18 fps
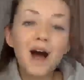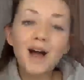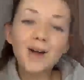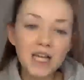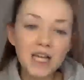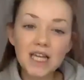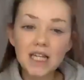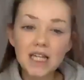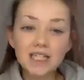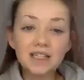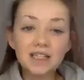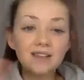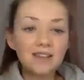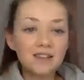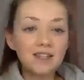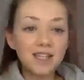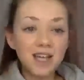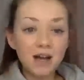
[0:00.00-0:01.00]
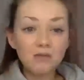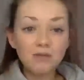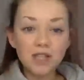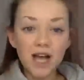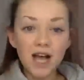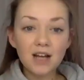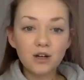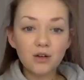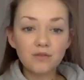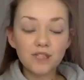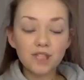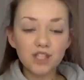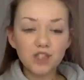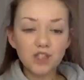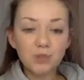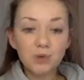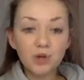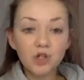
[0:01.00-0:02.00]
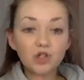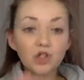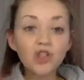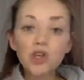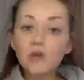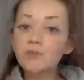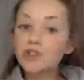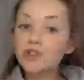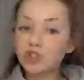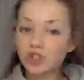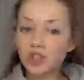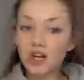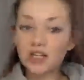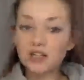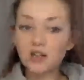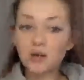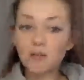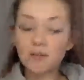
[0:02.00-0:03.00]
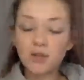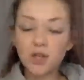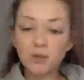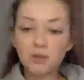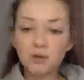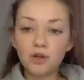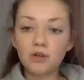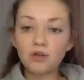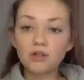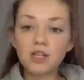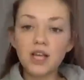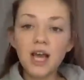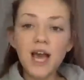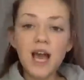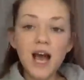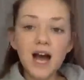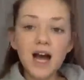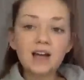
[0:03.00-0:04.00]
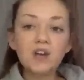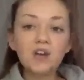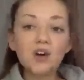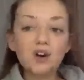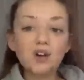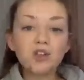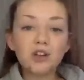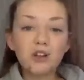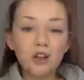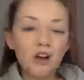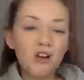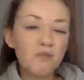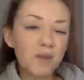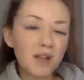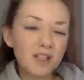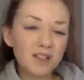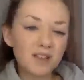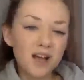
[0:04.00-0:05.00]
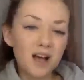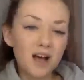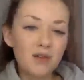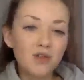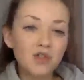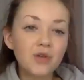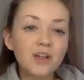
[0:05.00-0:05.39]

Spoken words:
But I think there's the downside of teachers putting too much stress on pupils and it causing a lot of mental health.